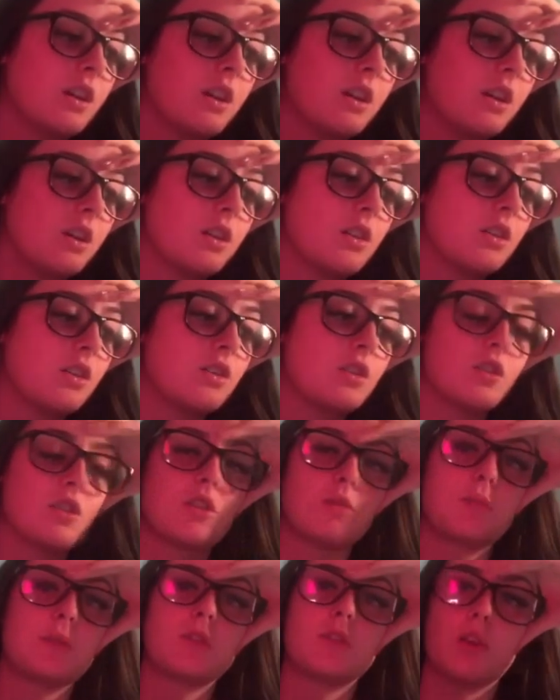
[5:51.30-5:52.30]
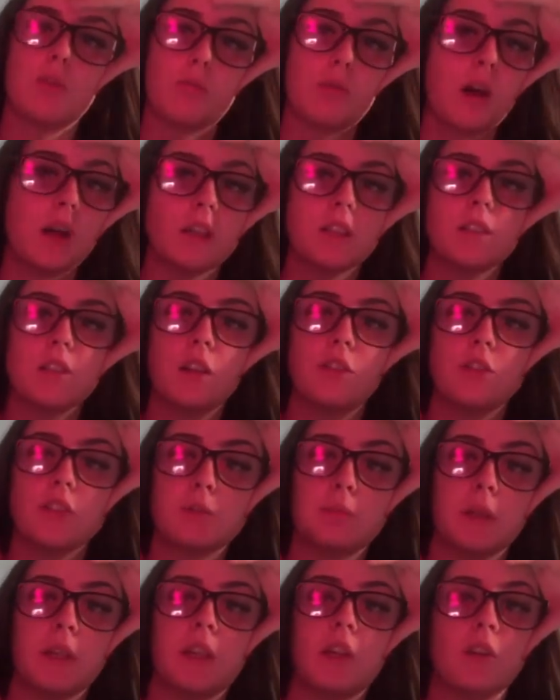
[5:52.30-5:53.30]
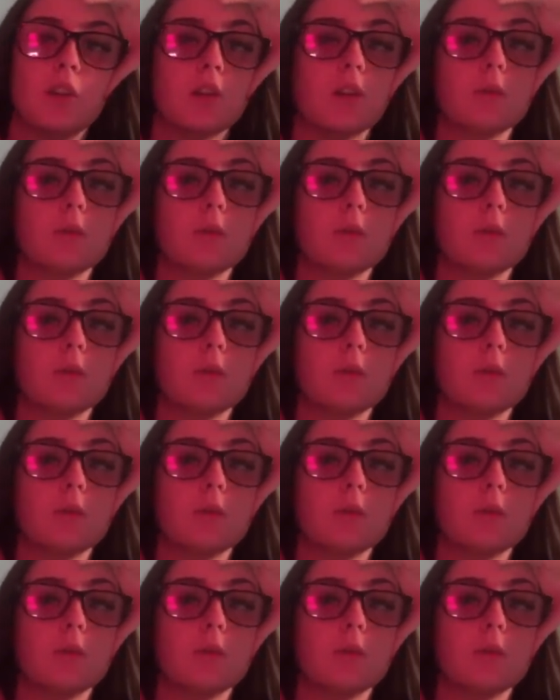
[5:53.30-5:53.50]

you should just be so proud of yourself for speaking up.